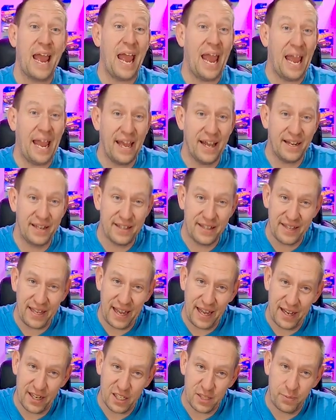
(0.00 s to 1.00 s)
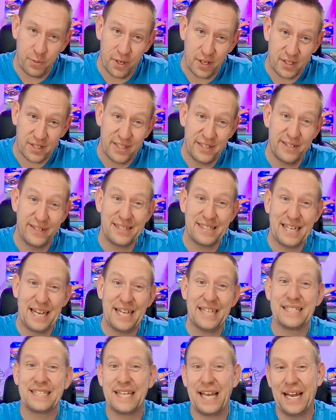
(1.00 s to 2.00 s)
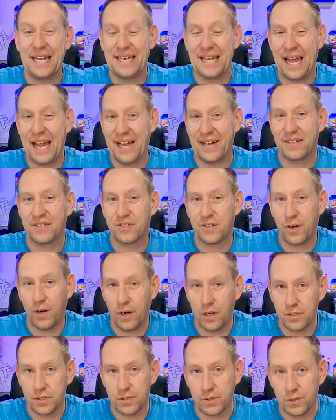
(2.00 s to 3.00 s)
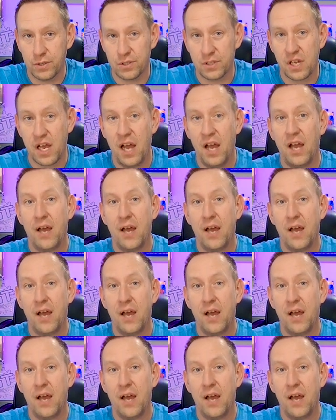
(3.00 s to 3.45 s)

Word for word: and the Xbox Series S and X consoles,